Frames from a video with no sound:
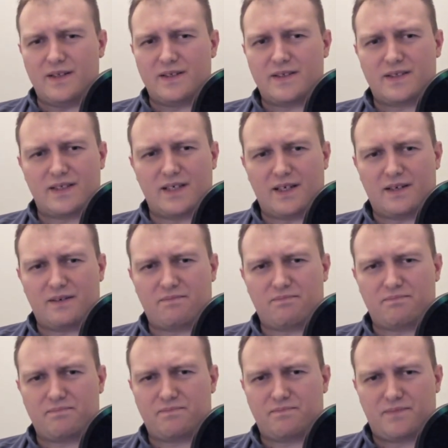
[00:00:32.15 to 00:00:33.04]
It's like
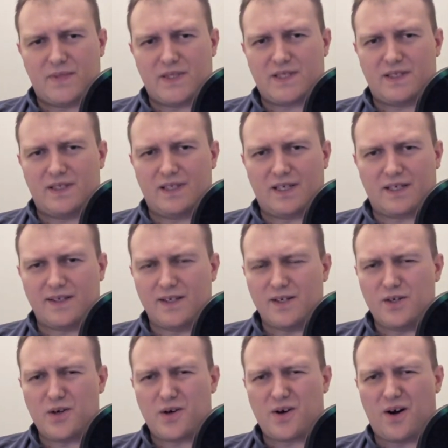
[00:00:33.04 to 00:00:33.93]
the
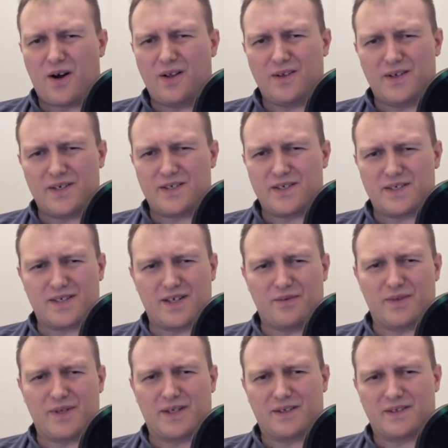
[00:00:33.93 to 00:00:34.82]
new college or
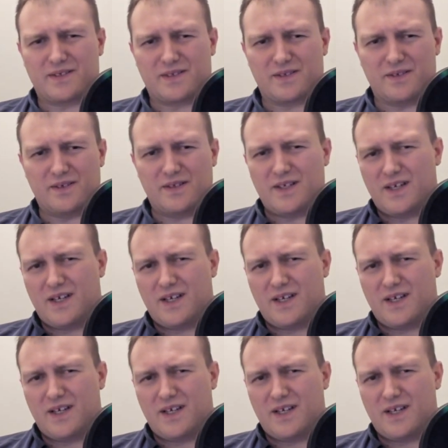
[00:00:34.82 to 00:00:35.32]
something. So